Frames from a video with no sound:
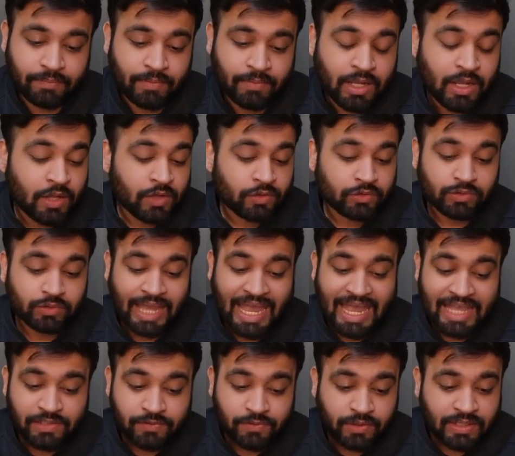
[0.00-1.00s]
So as you
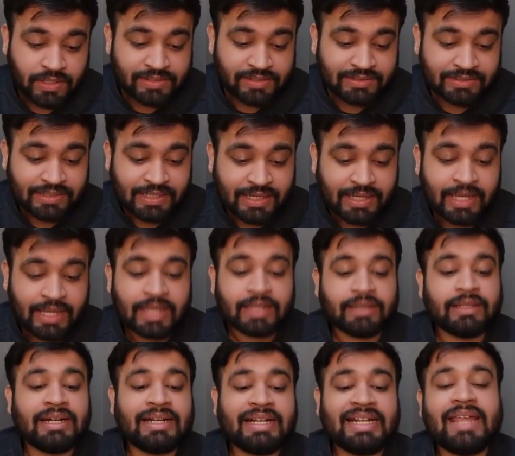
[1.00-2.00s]
can see, the
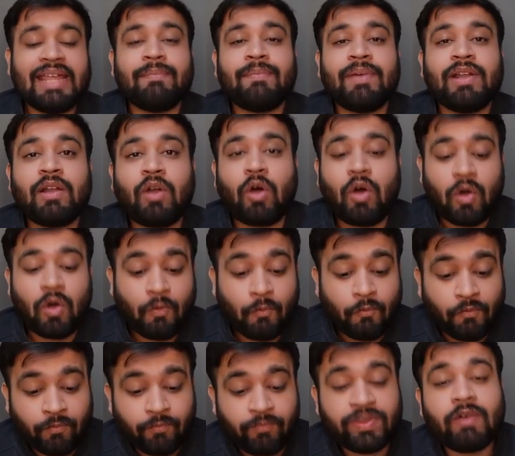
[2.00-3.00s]
table of
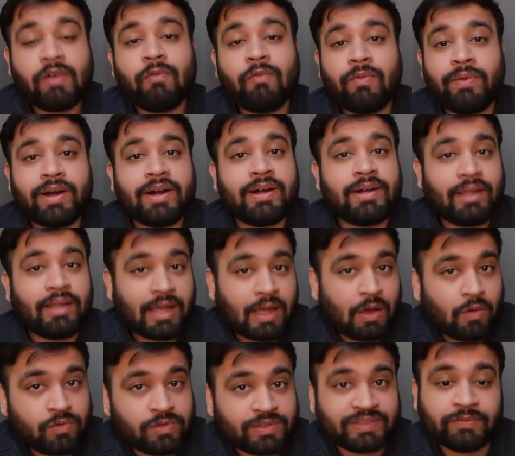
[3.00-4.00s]
the word counts
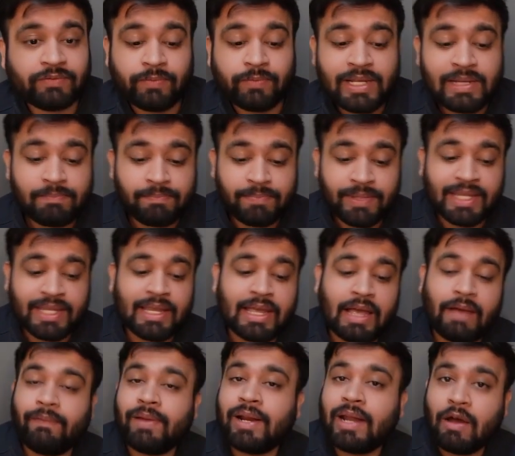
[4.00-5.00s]
will be our
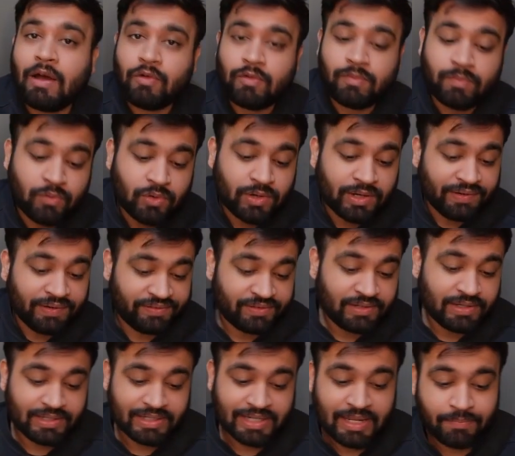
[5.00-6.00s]
output result
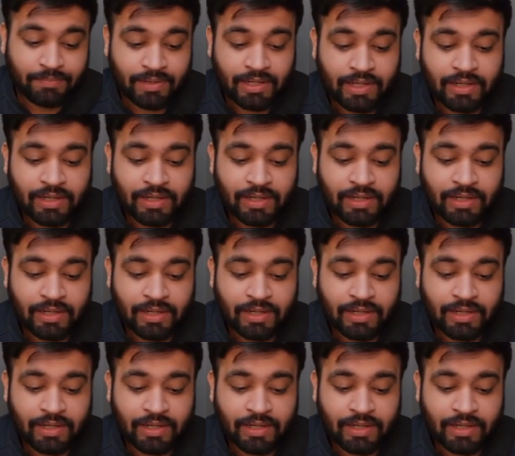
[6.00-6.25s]
table,